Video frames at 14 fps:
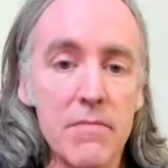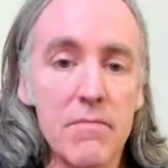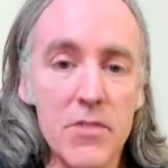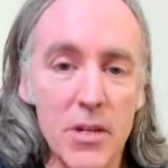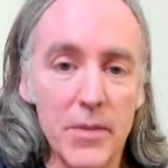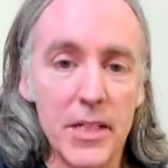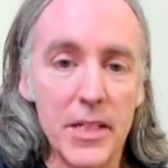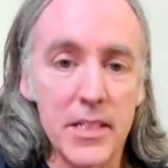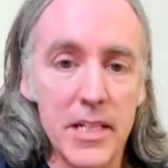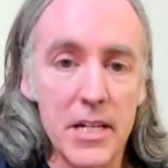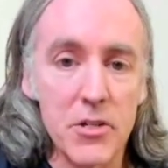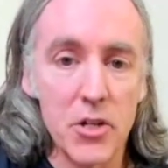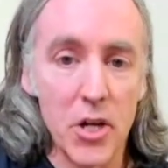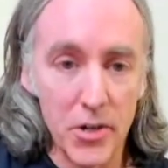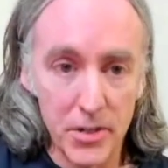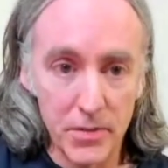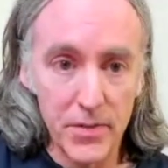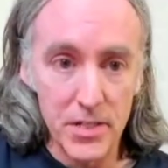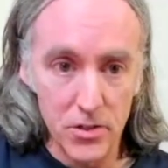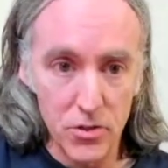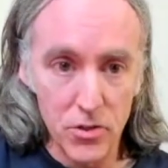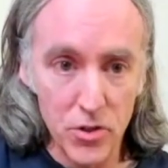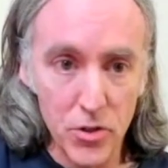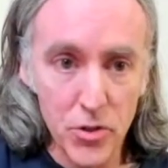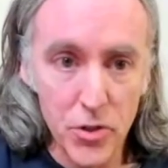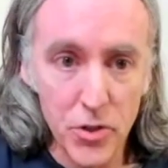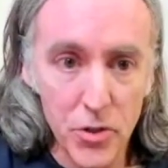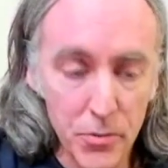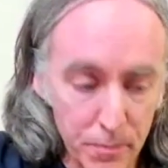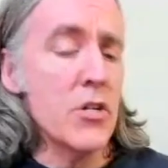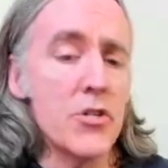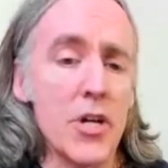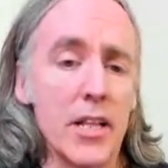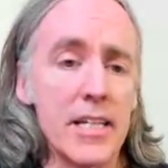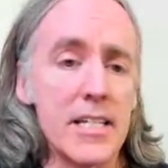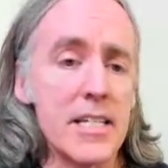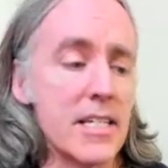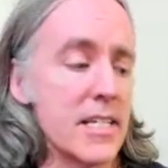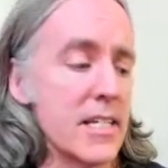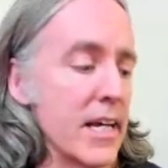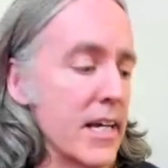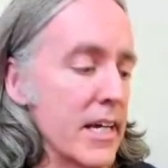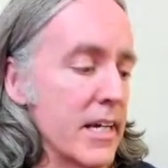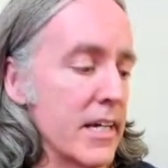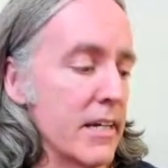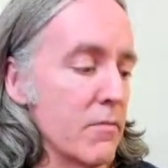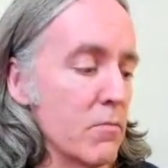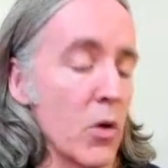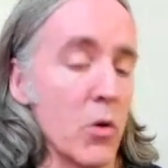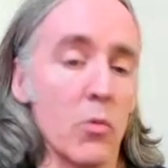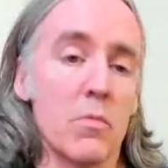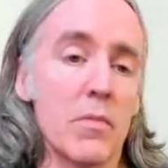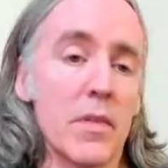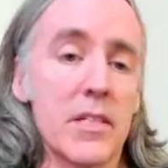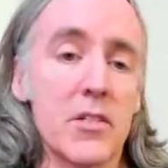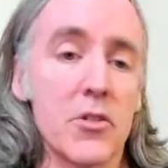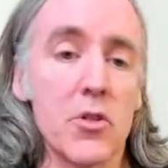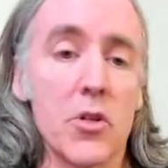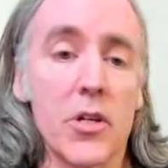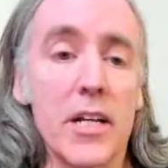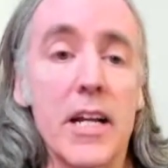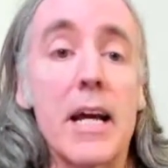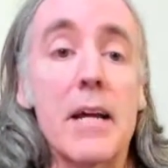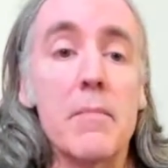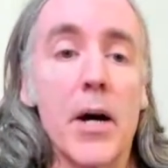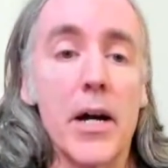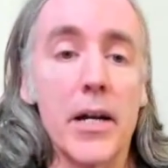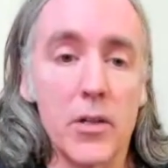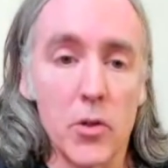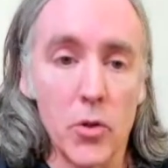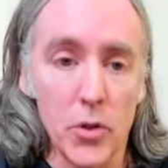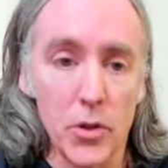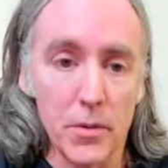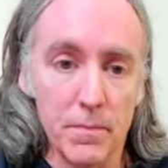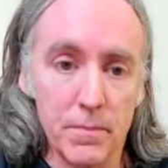something to get you going if this is new to you. So let's just look at an A minor chord.